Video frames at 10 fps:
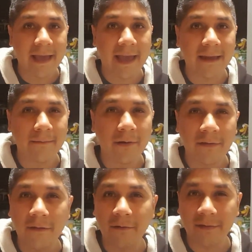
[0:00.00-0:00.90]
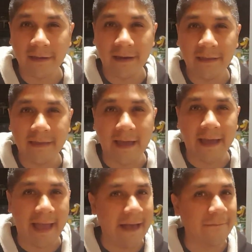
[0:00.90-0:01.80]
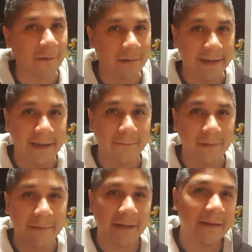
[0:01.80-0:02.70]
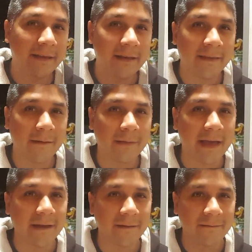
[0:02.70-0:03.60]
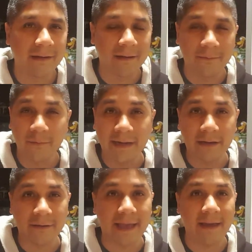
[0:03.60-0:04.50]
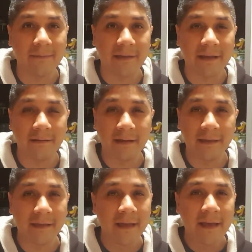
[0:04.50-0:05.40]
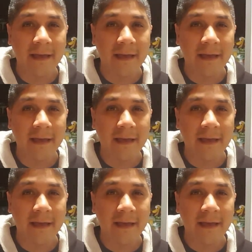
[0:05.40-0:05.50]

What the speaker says: And most other cities that have already implemented some kind of retail cannabis outlets